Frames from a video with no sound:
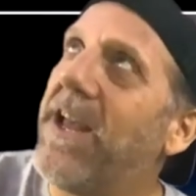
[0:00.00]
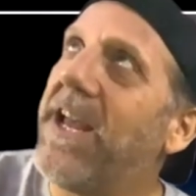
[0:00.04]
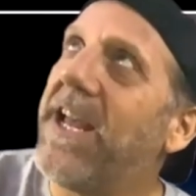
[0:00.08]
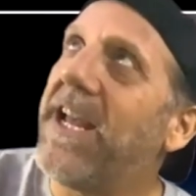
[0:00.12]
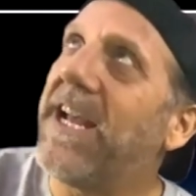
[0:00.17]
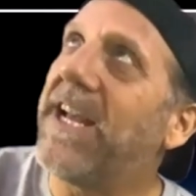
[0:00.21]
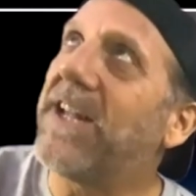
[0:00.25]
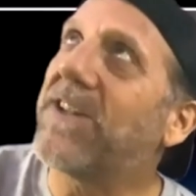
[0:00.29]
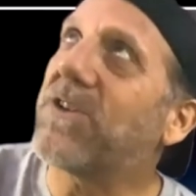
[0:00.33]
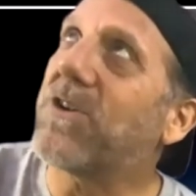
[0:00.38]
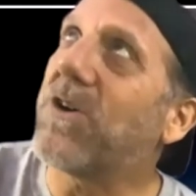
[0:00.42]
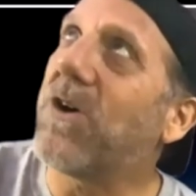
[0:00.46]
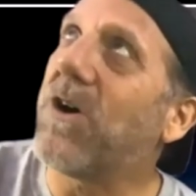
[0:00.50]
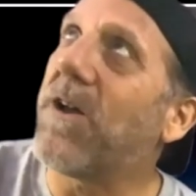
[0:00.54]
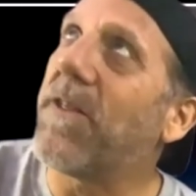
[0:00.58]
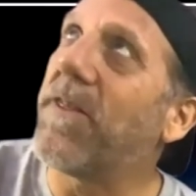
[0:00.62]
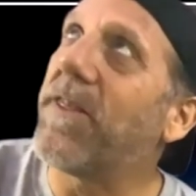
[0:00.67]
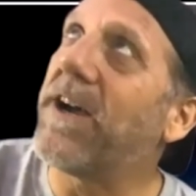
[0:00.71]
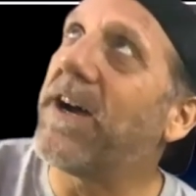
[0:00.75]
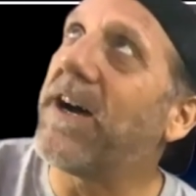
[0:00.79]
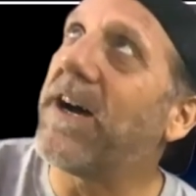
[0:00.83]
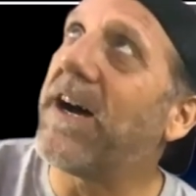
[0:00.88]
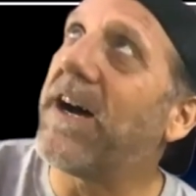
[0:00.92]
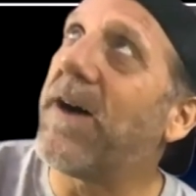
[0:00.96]
It's called
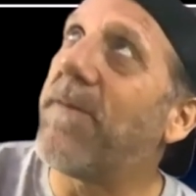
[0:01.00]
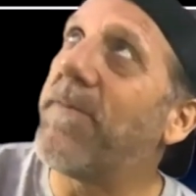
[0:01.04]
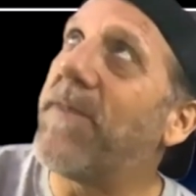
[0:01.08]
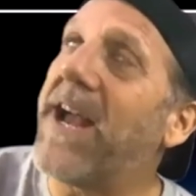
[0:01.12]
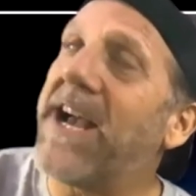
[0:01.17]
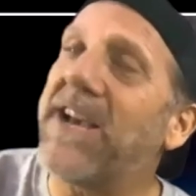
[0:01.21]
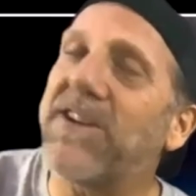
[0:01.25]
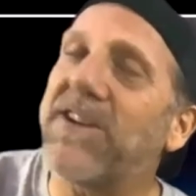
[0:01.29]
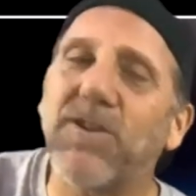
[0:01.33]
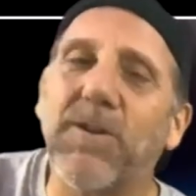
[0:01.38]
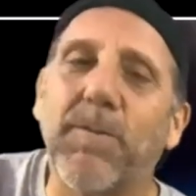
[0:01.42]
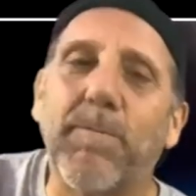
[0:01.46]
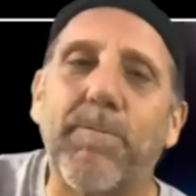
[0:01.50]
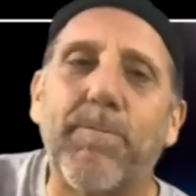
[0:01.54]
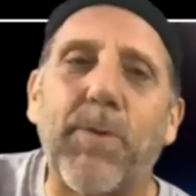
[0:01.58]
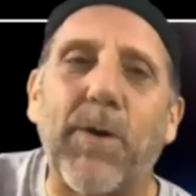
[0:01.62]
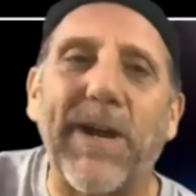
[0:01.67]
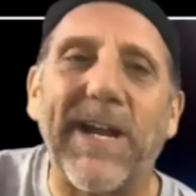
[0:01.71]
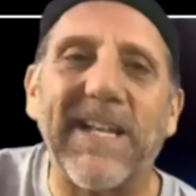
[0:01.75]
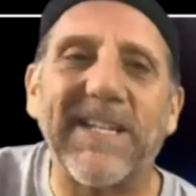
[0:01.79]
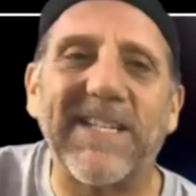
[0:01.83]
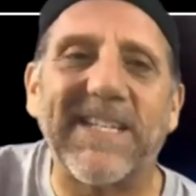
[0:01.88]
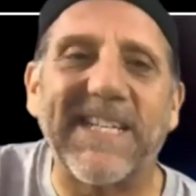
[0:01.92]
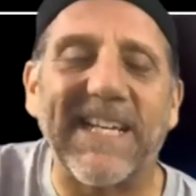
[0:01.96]
the National
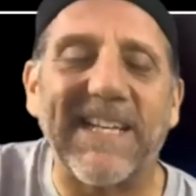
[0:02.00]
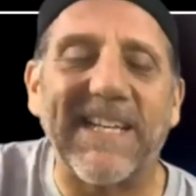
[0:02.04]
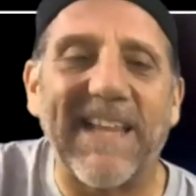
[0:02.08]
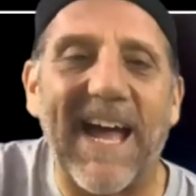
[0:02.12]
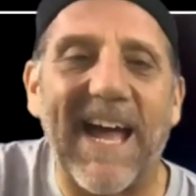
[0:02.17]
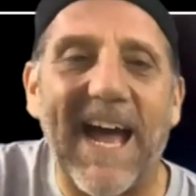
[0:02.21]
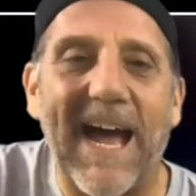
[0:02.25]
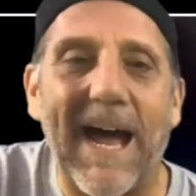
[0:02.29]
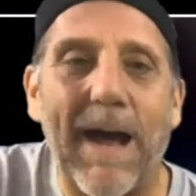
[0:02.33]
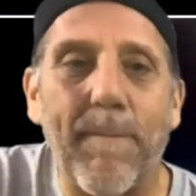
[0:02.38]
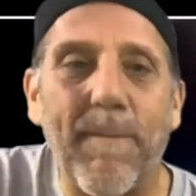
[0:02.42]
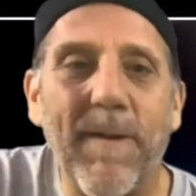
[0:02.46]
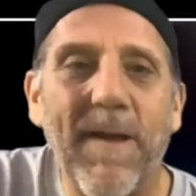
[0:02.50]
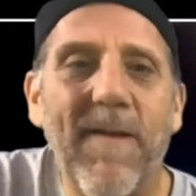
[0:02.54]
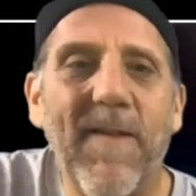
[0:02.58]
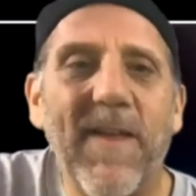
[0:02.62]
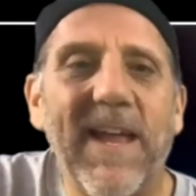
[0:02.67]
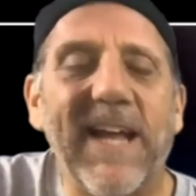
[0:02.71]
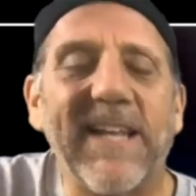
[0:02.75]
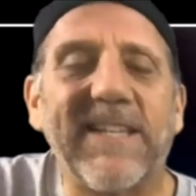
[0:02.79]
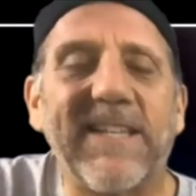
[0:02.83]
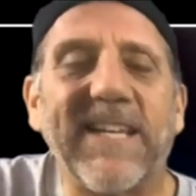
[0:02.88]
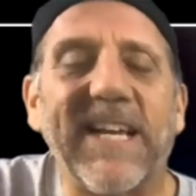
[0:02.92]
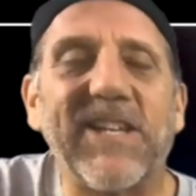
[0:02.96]
Buoyancy Lab.
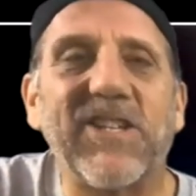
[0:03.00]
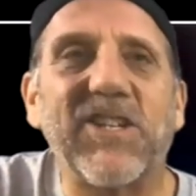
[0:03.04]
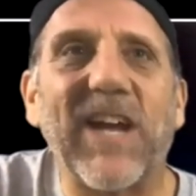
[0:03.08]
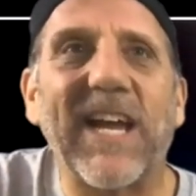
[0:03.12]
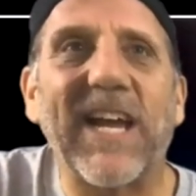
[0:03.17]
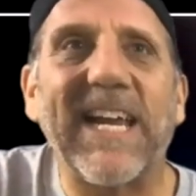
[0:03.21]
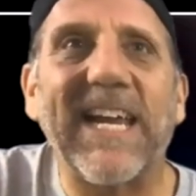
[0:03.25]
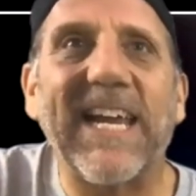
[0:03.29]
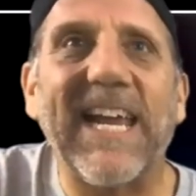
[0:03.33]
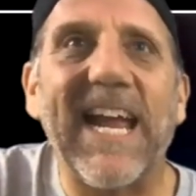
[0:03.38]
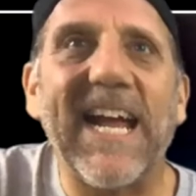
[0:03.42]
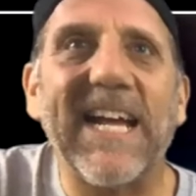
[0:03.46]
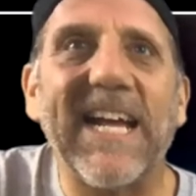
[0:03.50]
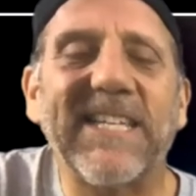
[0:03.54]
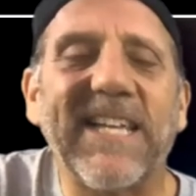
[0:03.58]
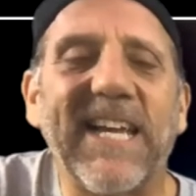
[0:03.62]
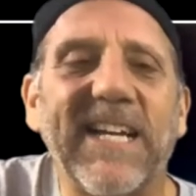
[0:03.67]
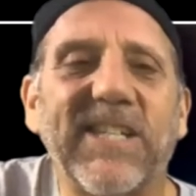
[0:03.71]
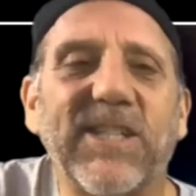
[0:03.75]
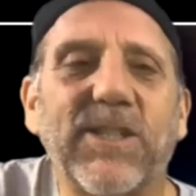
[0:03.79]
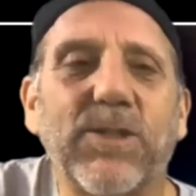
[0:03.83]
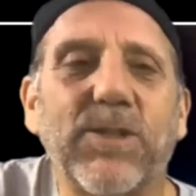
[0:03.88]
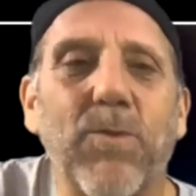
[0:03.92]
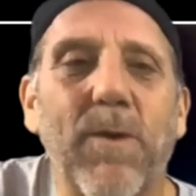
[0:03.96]
It's a gigantic
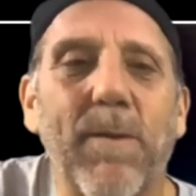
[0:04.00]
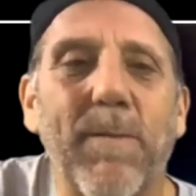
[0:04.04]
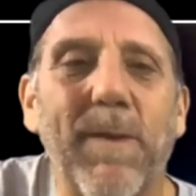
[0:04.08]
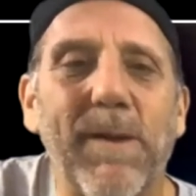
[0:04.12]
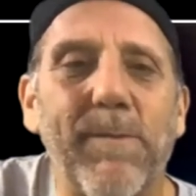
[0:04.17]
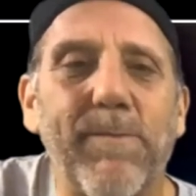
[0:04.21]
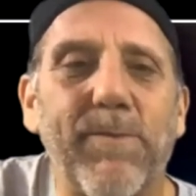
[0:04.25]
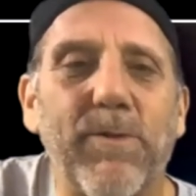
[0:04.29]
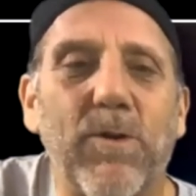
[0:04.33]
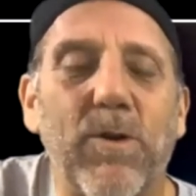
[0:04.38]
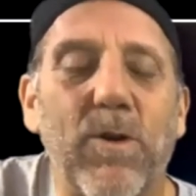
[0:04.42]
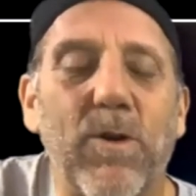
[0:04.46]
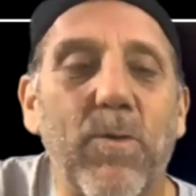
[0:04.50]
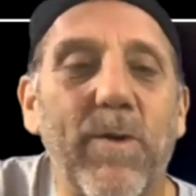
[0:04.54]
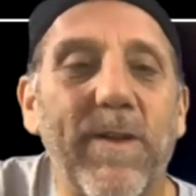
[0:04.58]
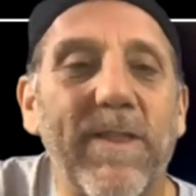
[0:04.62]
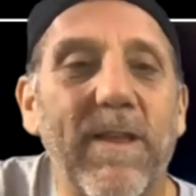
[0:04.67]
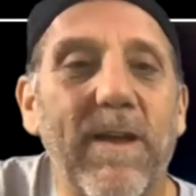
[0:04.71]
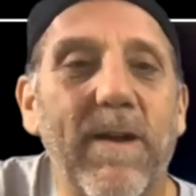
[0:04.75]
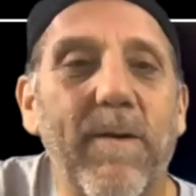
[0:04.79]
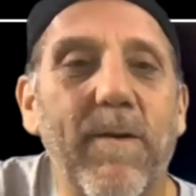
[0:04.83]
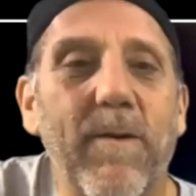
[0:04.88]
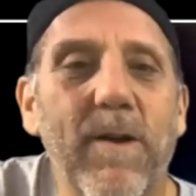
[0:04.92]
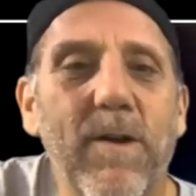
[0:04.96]
swimming pool with
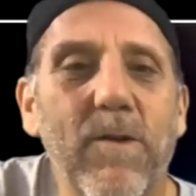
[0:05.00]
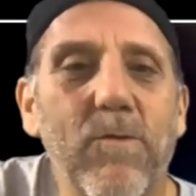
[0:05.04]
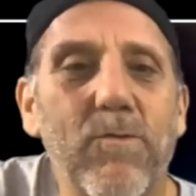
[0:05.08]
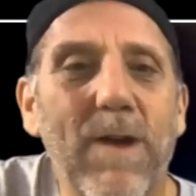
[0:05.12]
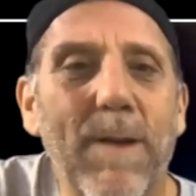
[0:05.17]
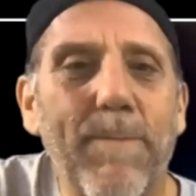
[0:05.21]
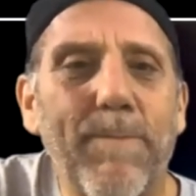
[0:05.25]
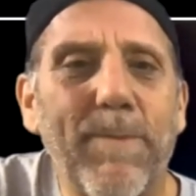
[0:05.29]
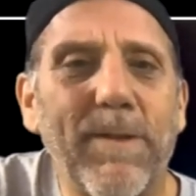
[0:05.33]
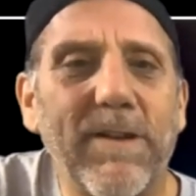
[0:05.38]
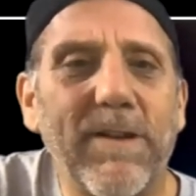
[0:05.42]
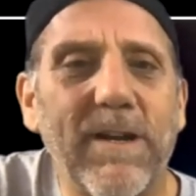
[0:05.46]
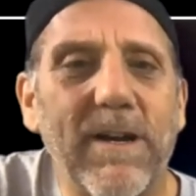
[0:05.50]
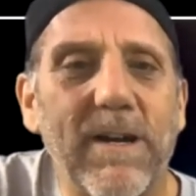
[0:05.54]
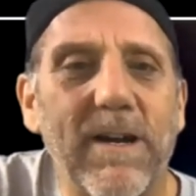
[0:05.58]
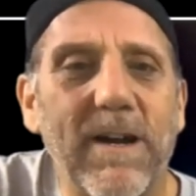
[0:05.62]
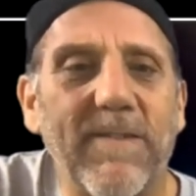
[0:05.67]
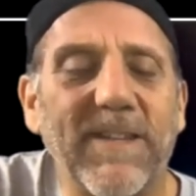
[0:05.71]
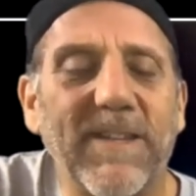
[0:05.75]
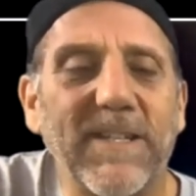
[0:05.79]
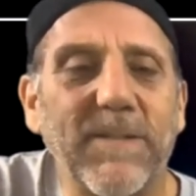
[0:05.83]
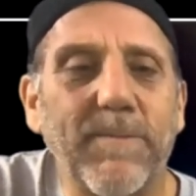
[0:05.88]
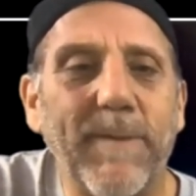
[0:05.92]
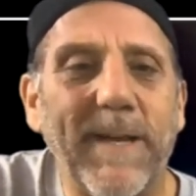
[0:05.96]
a replica of
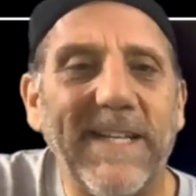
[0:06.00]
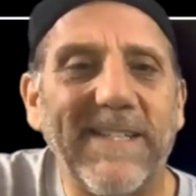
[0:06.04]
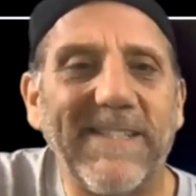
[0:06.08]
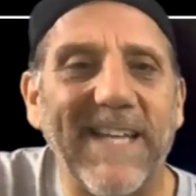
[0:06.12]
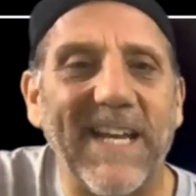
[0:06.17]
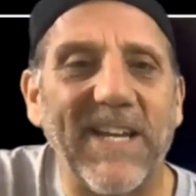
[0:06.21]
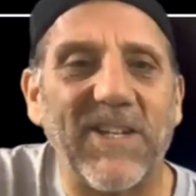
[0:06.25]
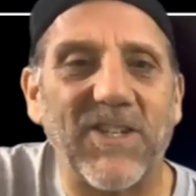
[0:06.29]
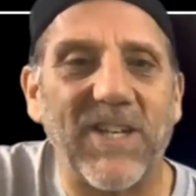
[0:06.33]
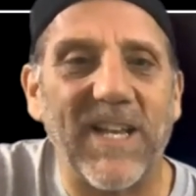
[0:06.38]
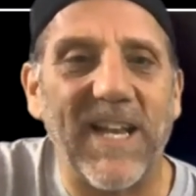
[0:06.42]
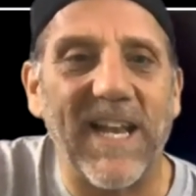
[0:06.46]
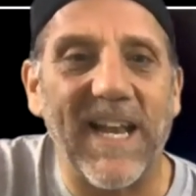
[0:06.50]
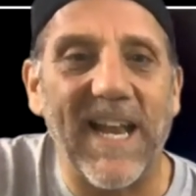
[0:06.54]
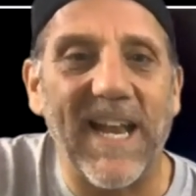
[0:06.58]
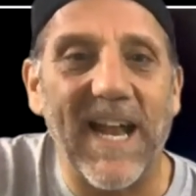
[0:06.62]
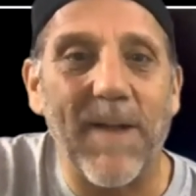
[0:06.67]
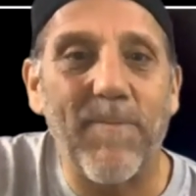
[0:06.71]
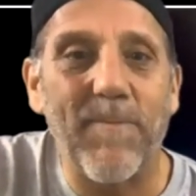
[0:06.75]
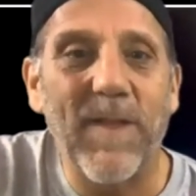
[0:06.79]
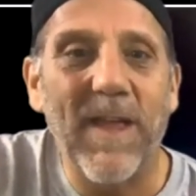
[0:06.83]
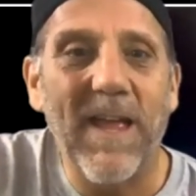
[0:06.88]
the space station in it.